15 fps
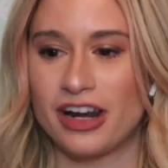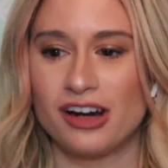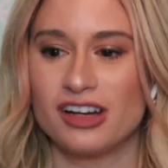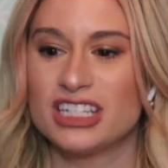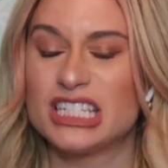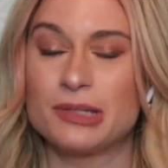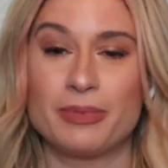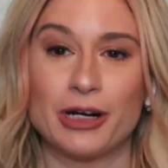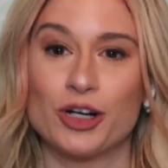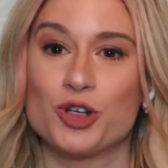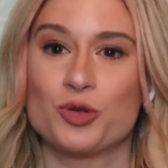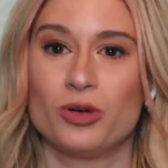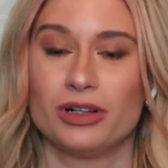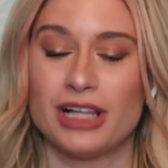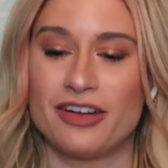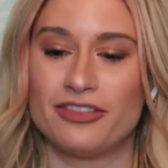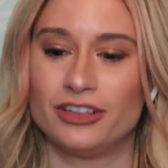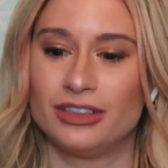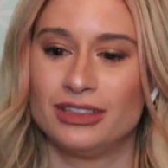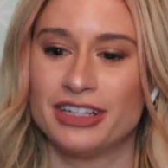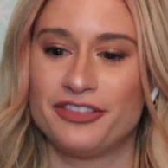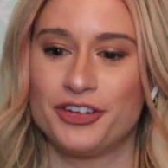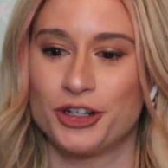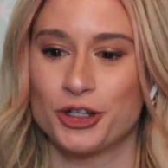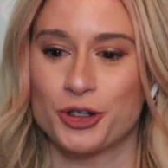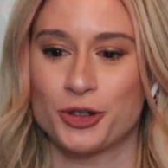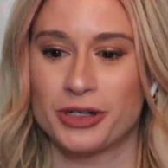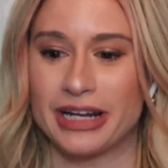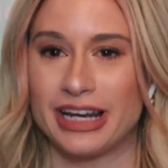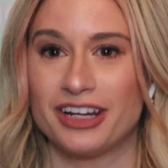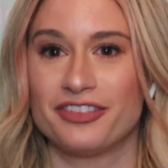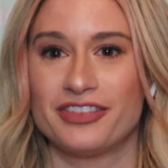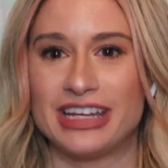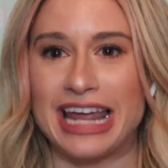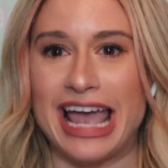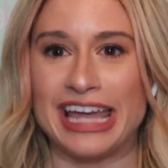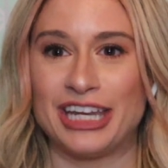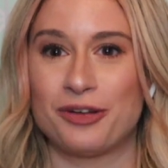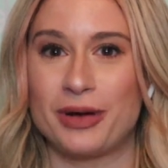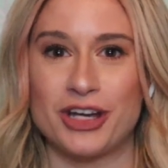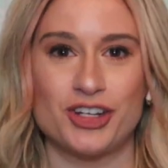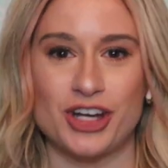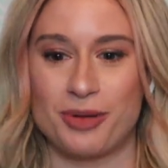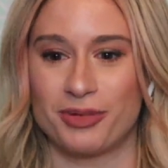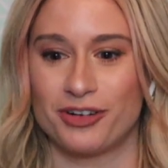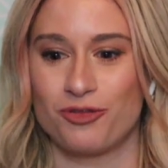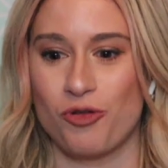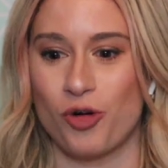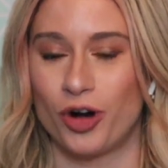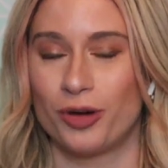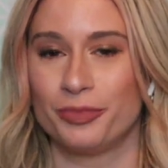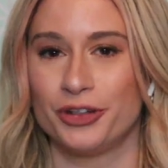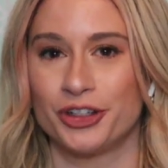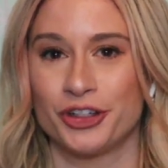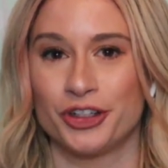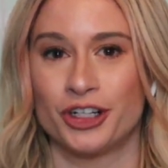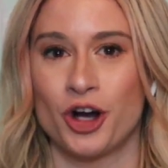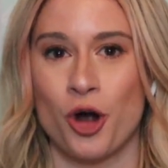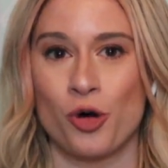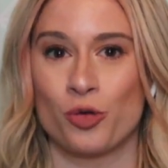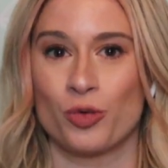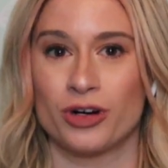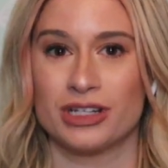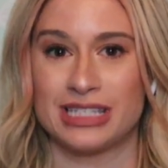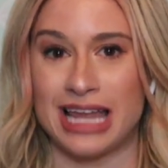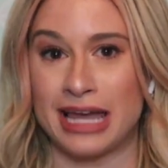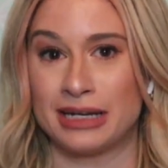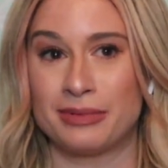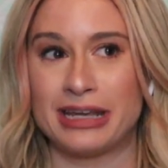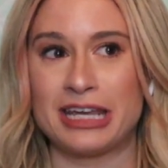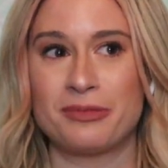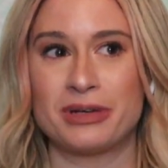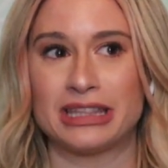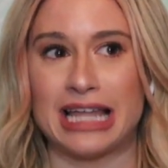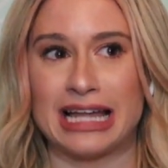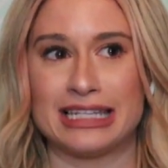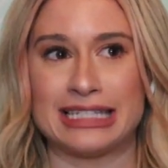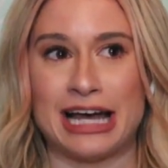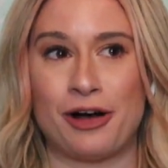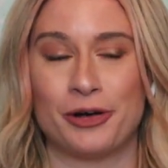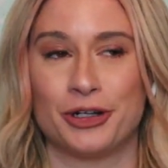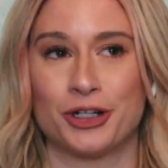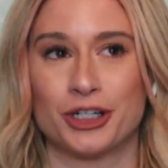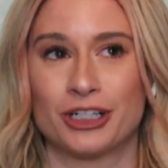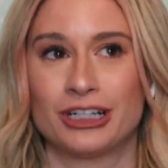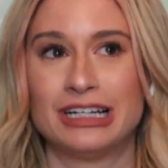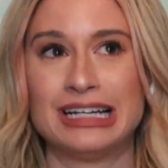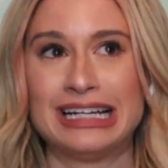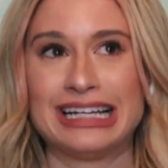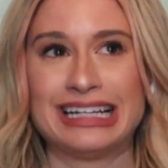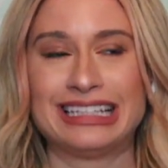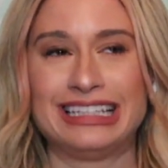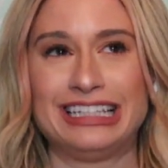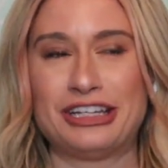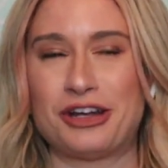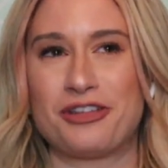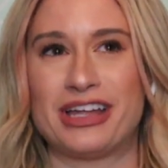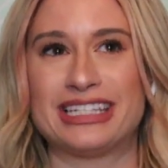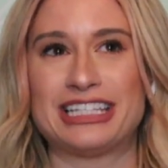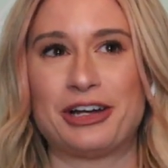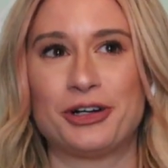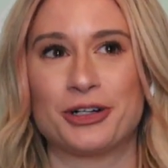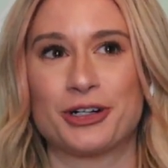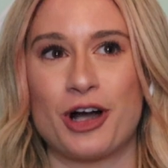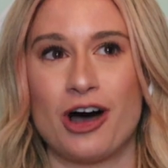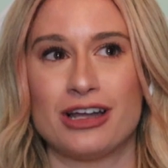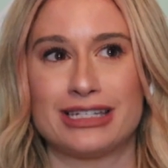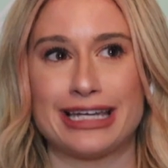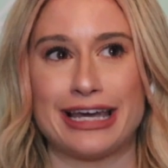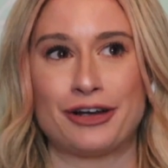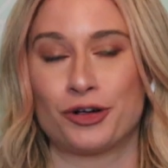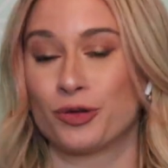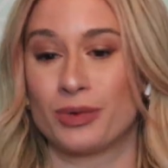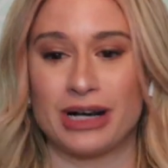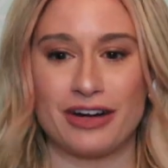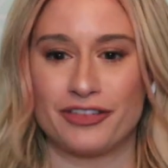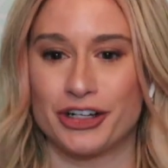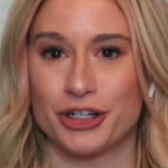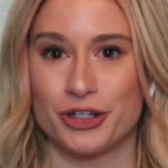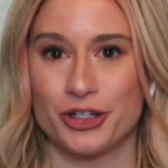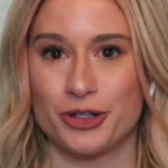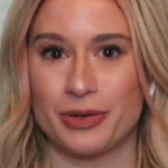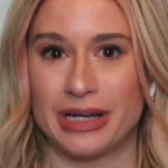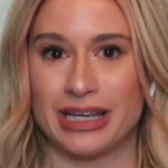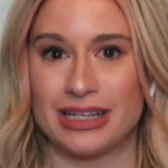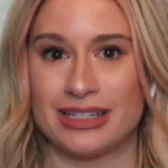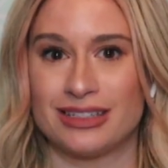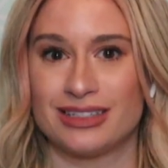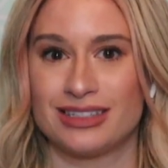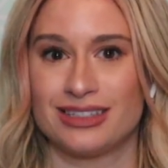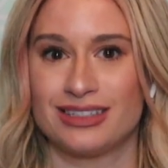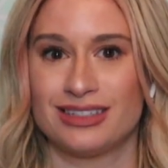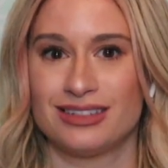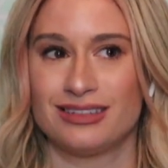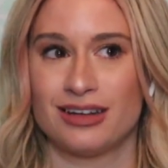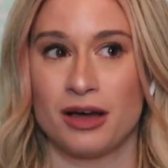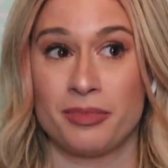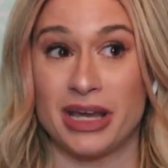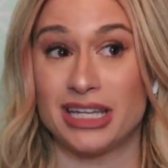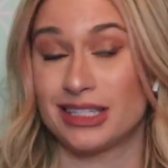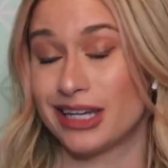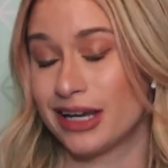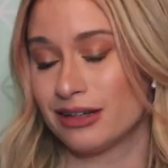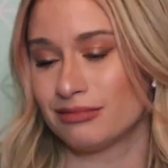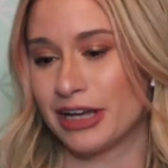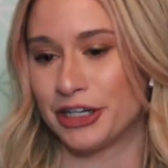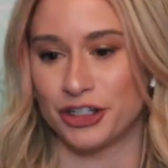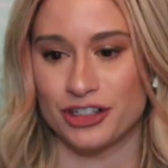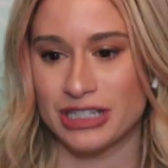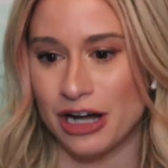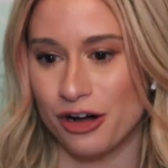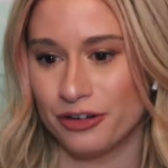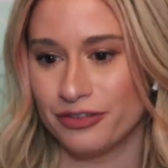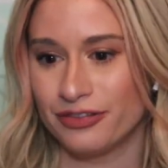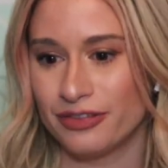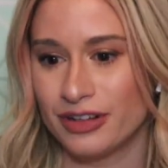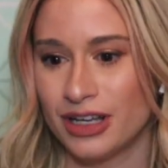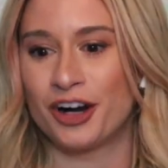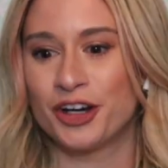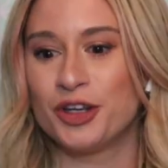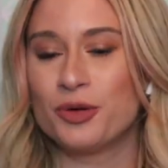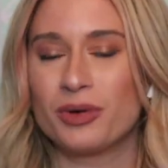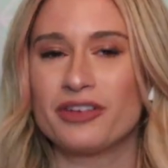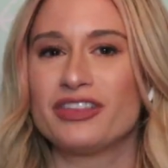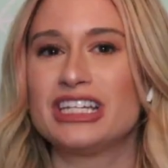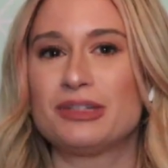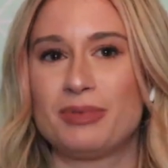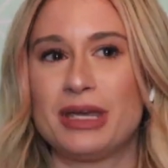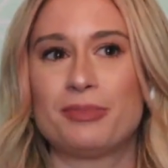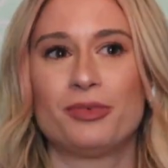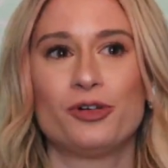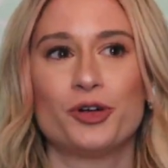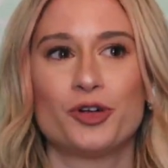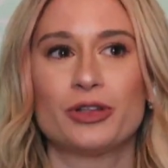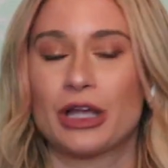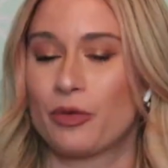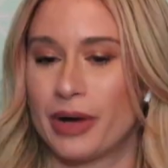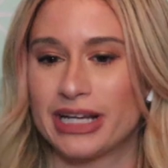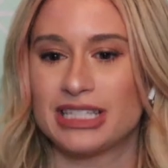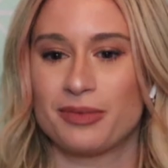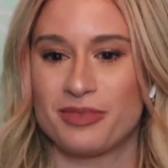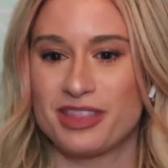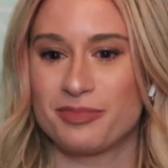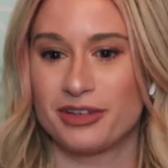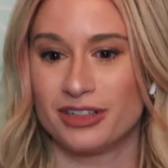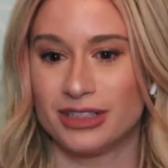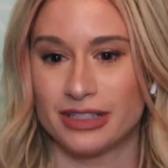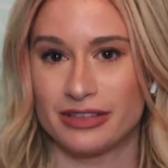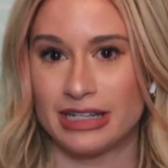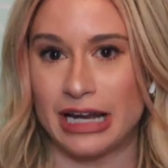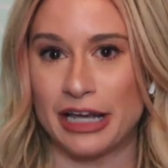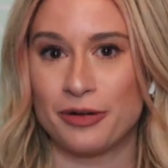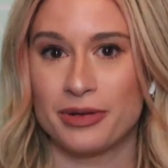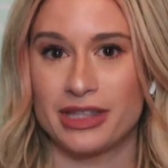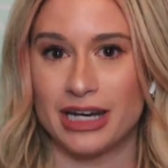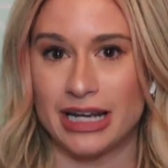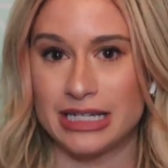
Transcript: that on a spiritual level. If you're creative in any way, shape, or form, you're your own worst enemy, but that's how your, you know, that's how your content or whatever you're doing is amazing in yourself. Are you one of these people who like wakes up in the middle of the night with an